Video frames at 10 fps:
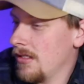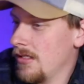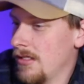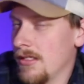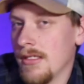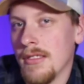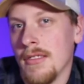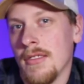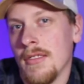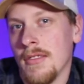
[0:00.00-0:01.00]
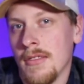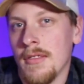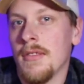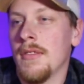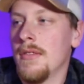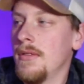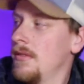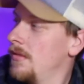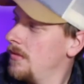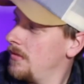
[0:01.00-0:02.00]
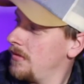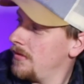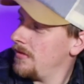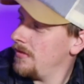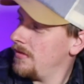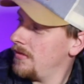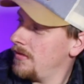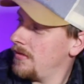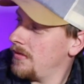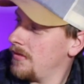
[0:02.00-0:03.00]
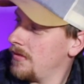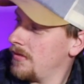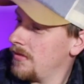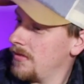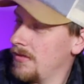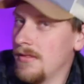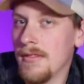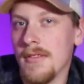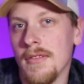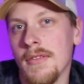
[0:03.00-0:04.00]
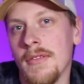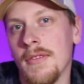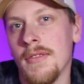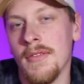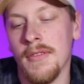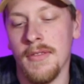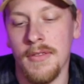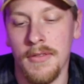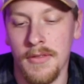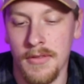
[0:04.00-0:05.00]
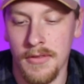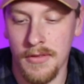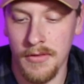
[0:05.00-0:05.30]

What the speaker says: This person isn't speaking.